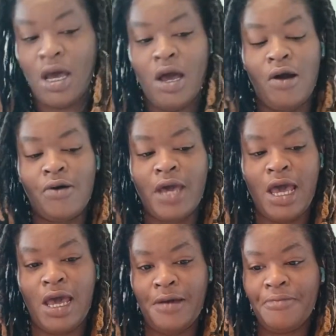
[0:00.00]

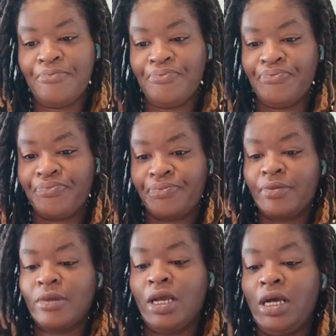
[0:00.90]
Okay.
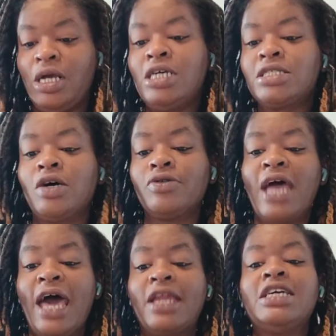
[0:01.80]
So
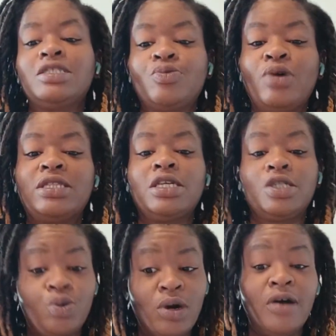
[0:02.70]
that is what the
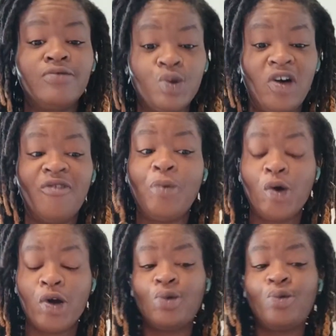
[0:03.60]
12-12 portal